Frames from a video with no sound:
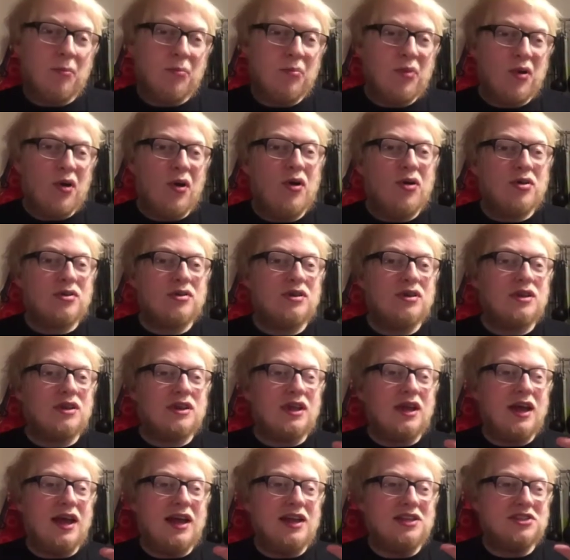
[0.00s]
But
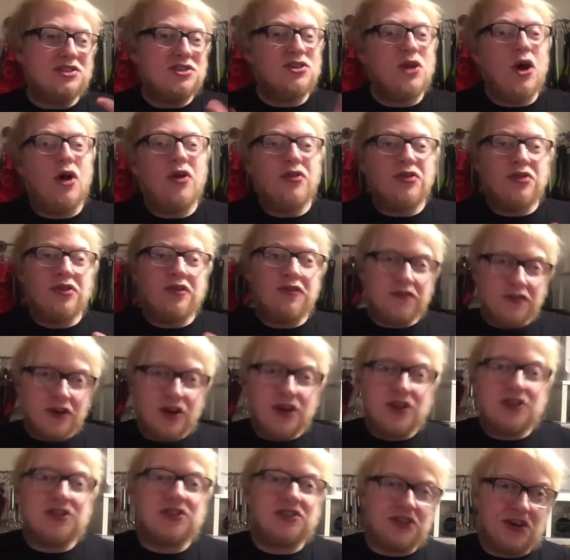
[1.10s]
it's not the
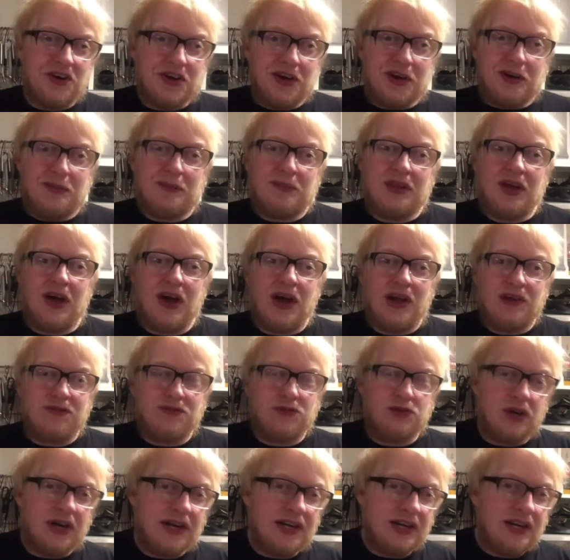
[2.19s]
first time that I've
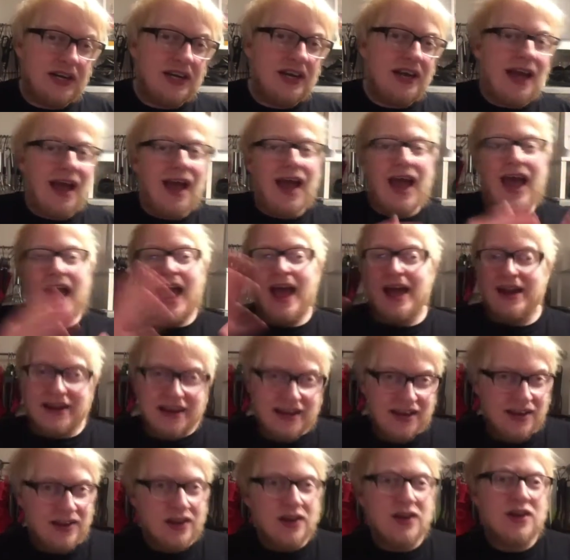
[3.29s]
drank
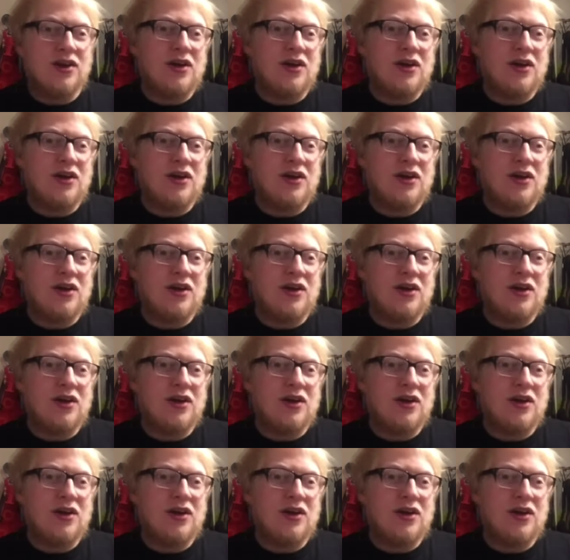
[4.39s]
any